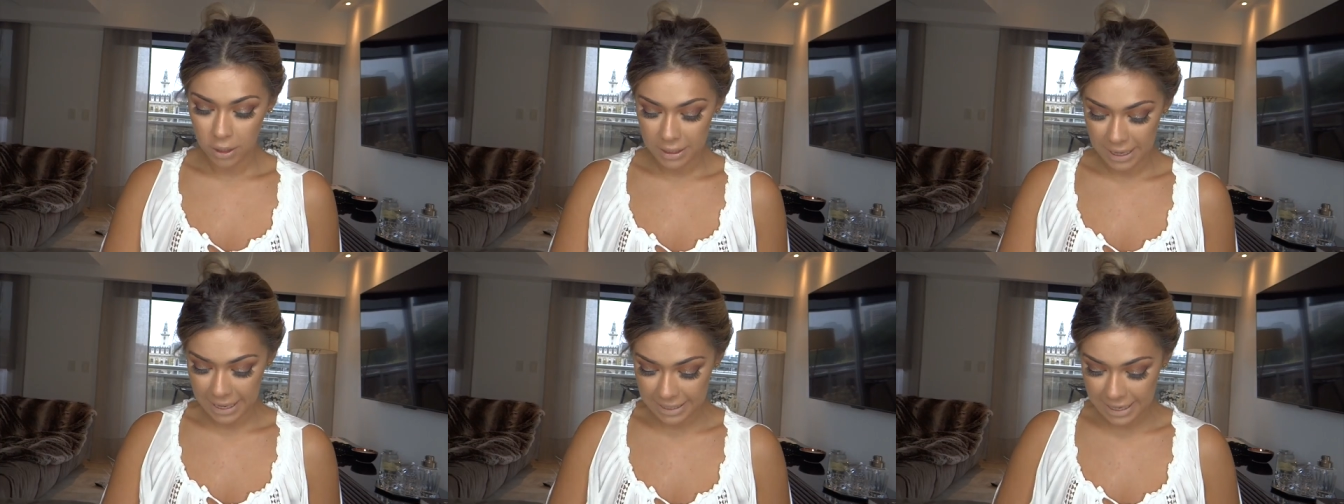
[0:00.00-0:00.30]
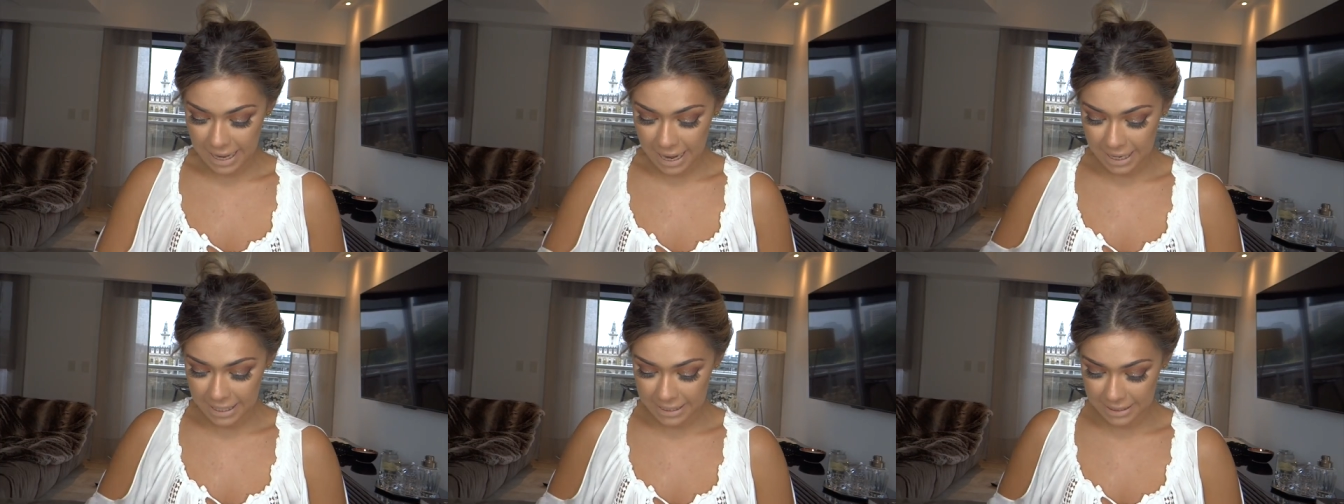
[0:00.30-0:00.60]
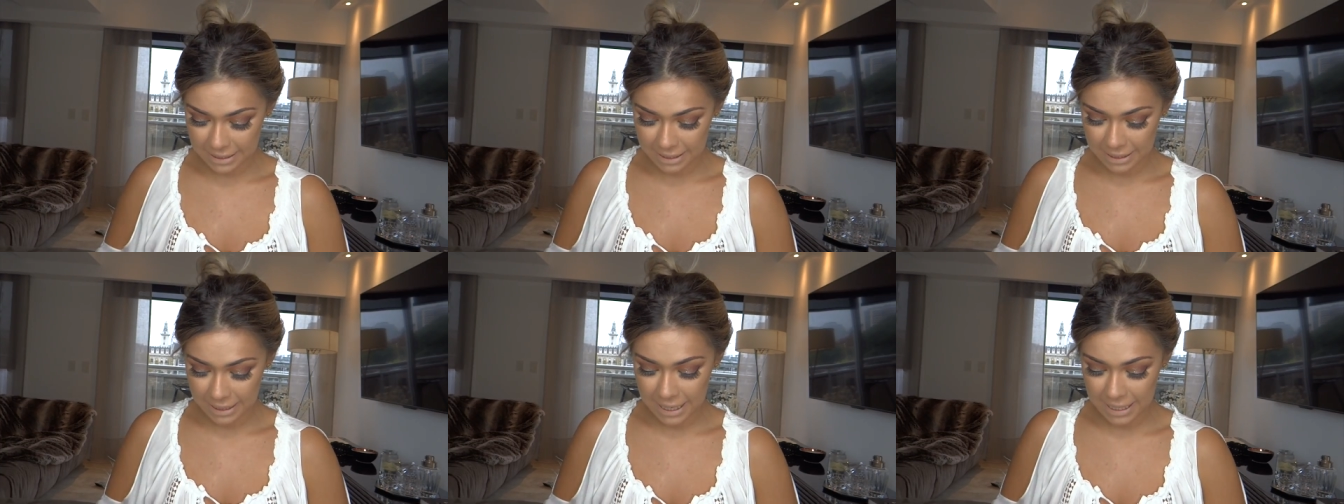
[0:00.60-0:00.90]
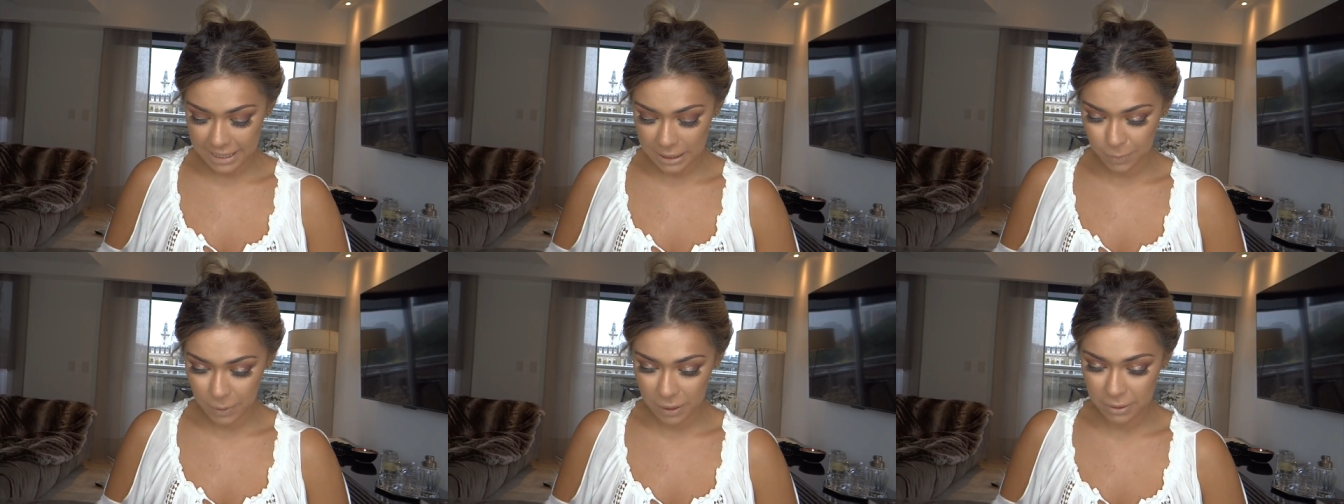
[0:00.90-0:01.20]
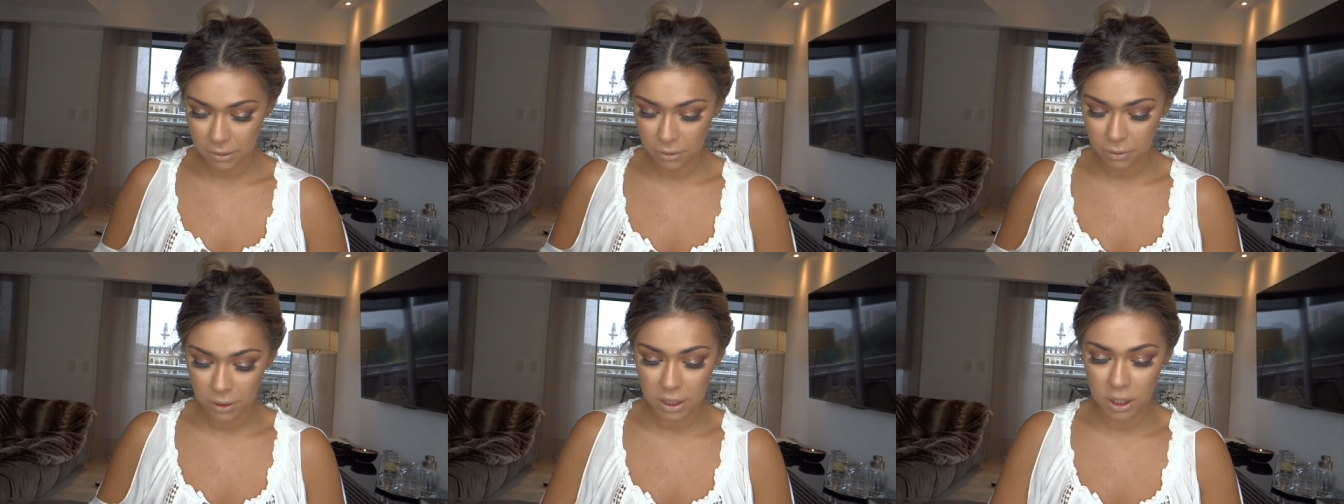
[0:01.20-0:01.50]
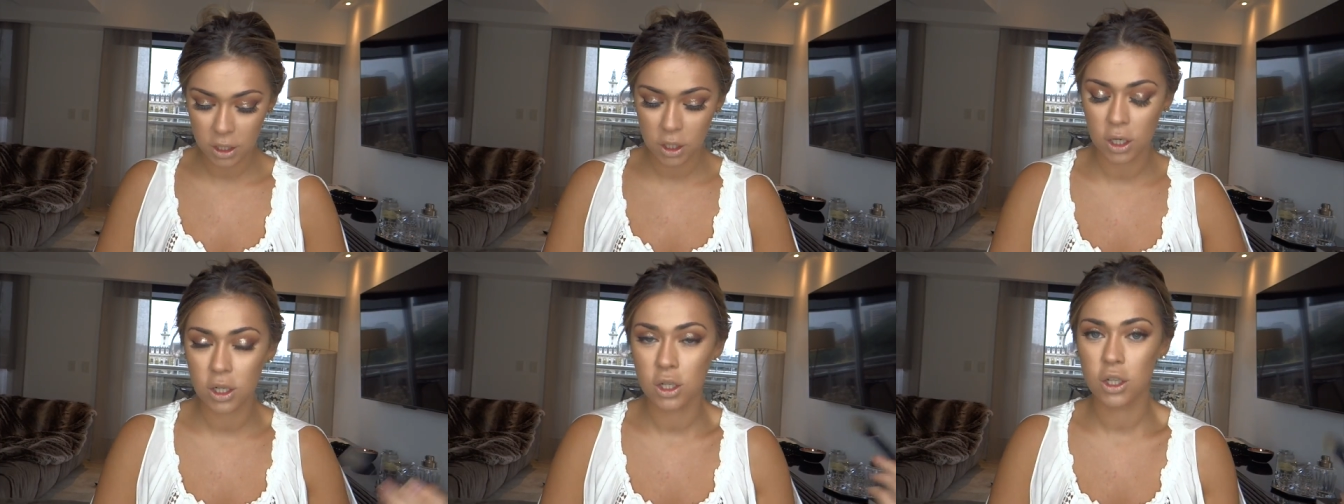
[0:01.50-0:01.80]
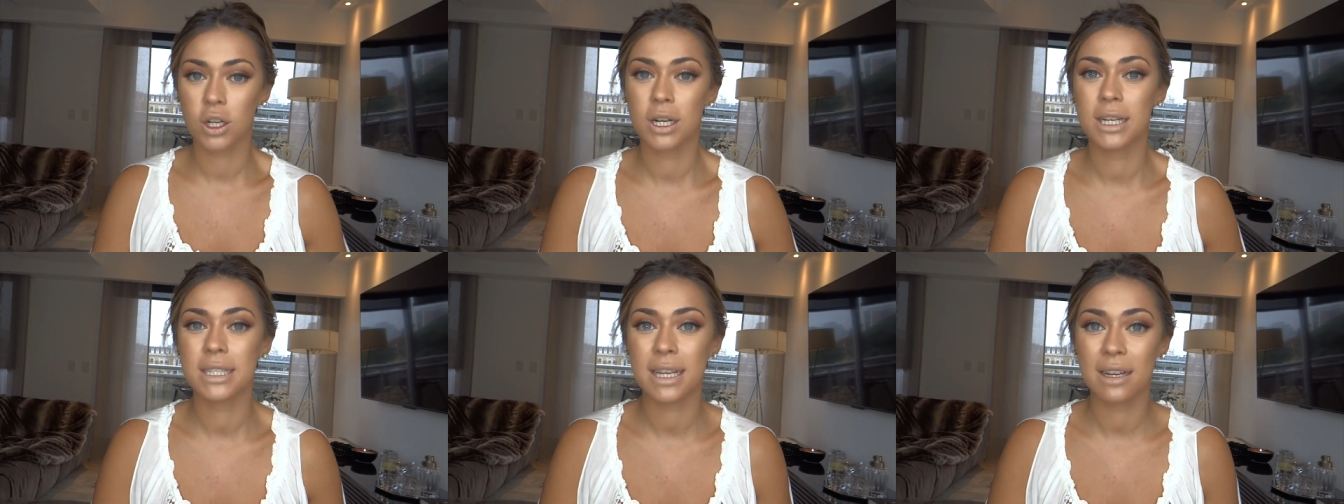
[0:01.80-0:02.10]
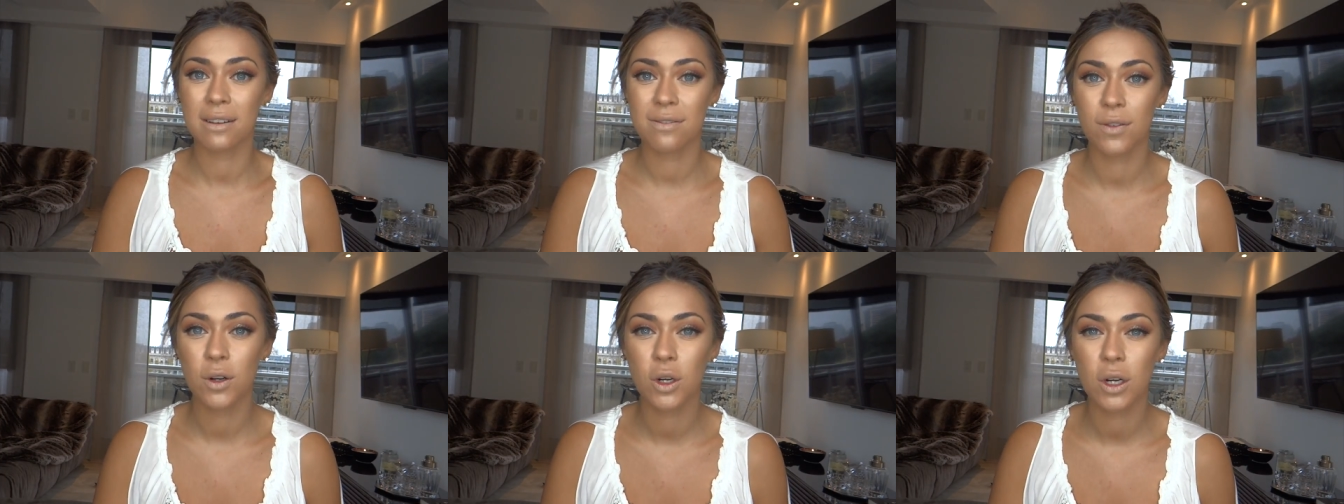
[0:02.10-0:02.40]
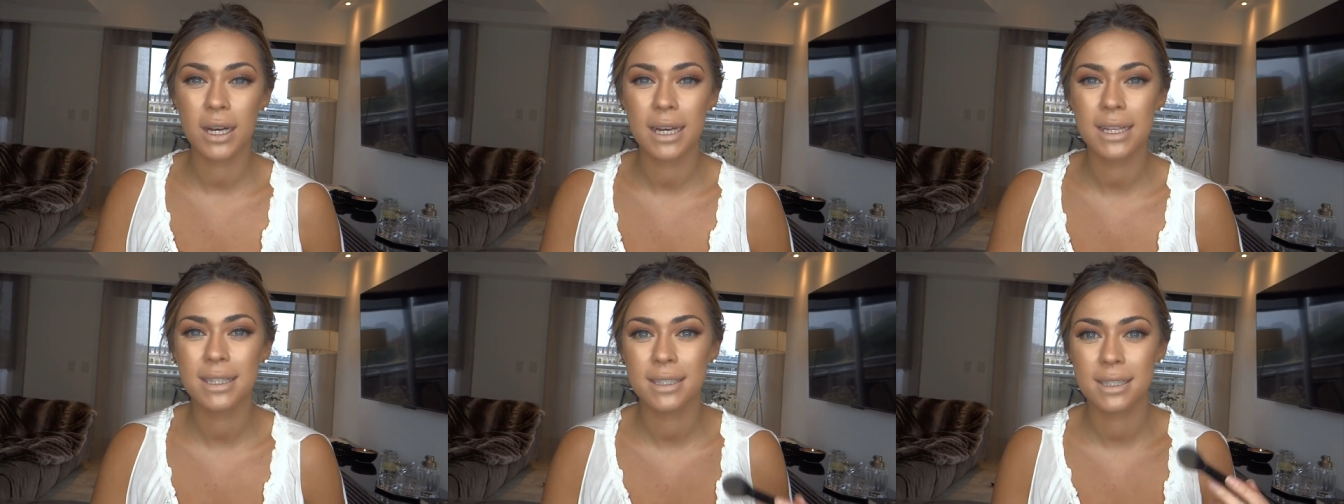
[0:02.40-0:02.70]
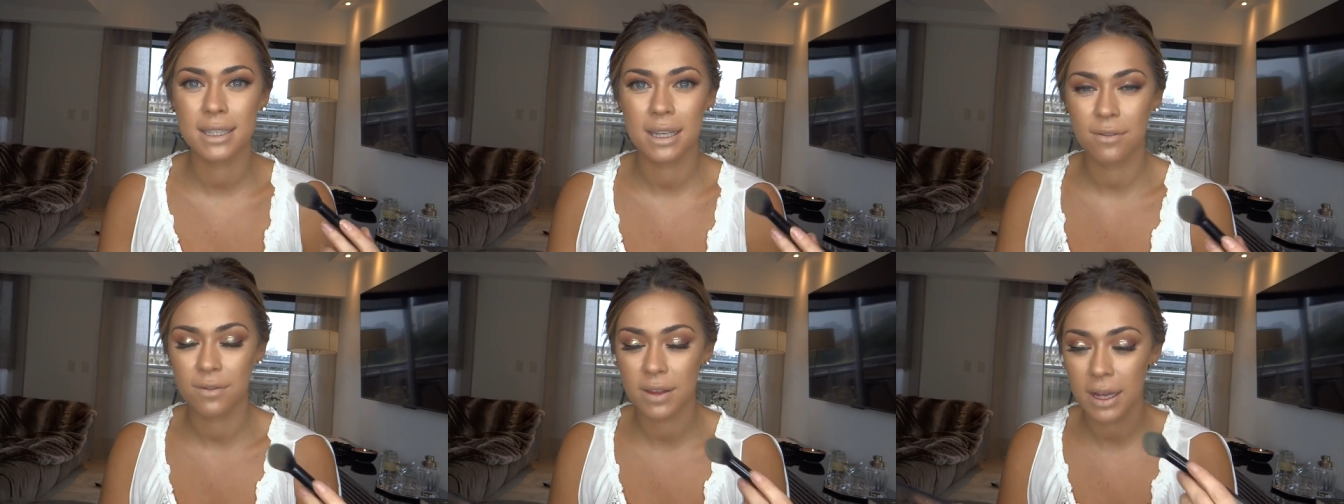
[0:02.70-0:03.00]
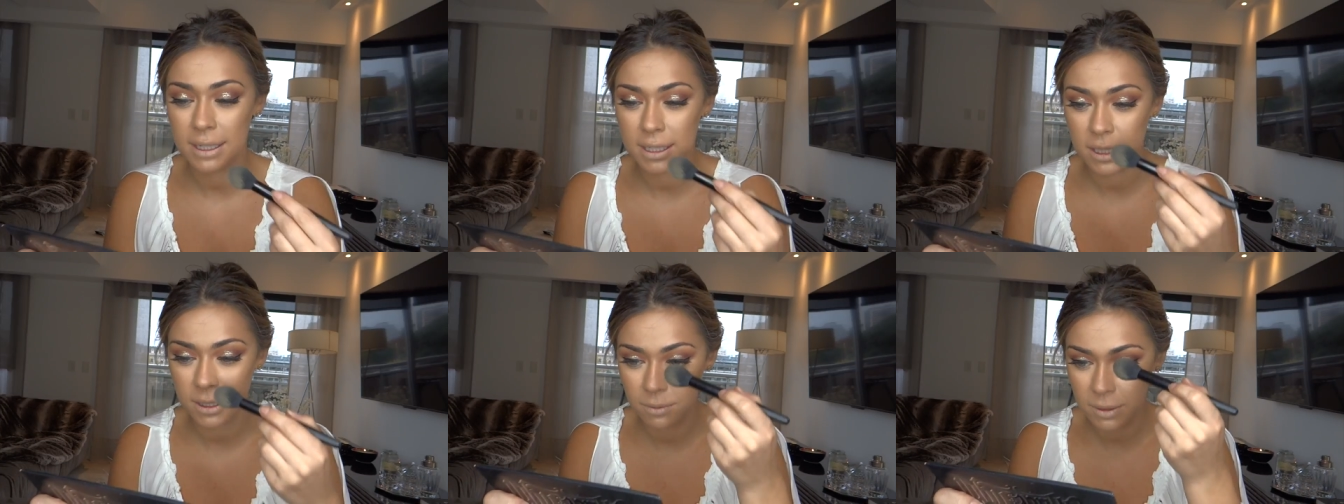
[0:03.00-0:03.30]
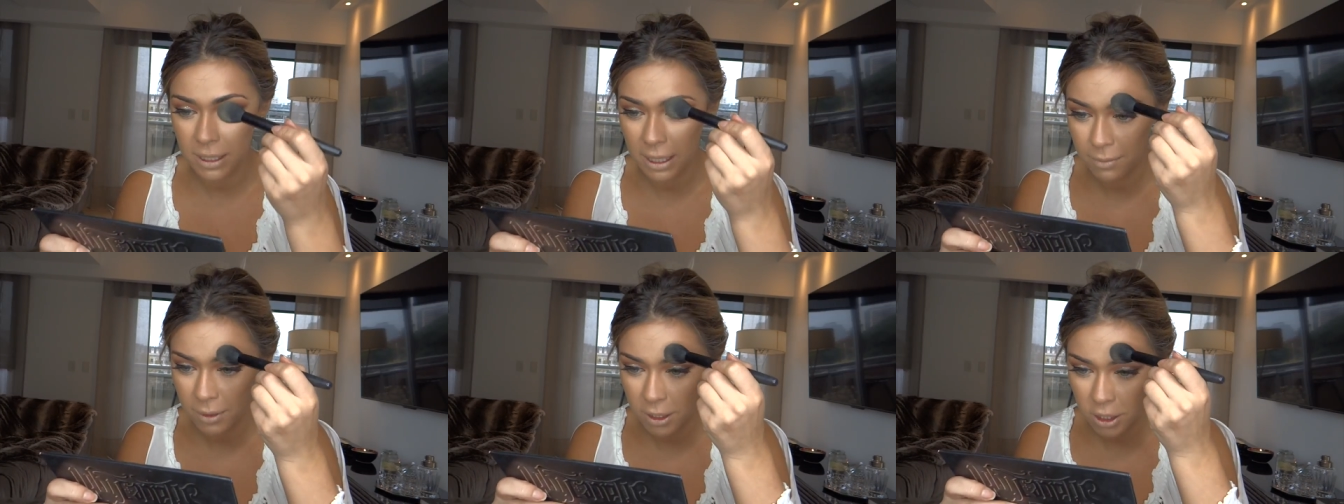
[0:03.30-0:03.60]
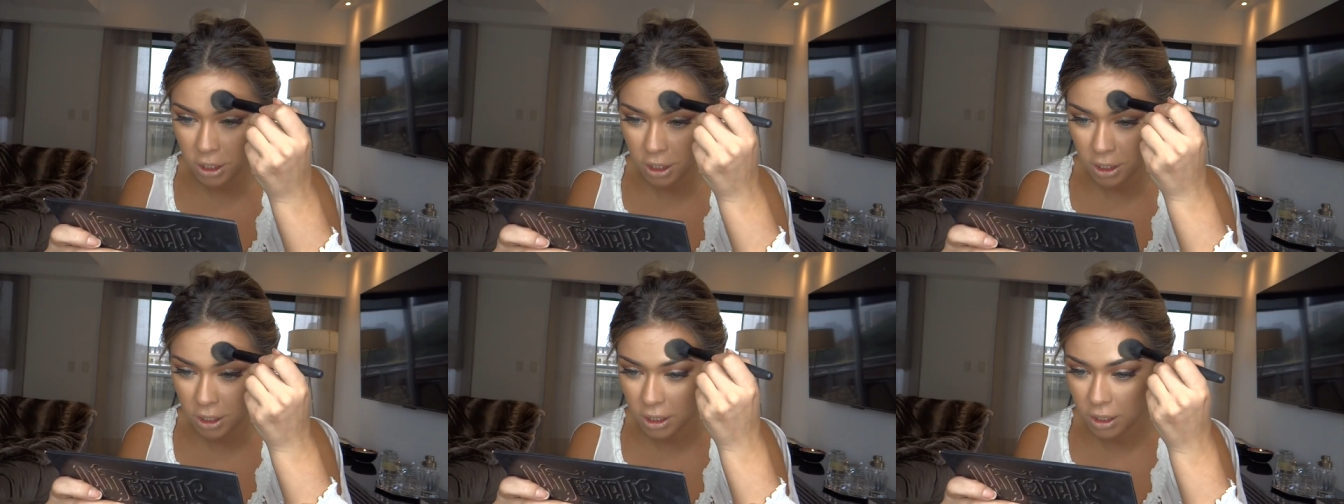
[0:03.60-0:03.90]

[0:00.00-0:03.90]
Okay, the next place we want to contour is our forehead to give that some dimension.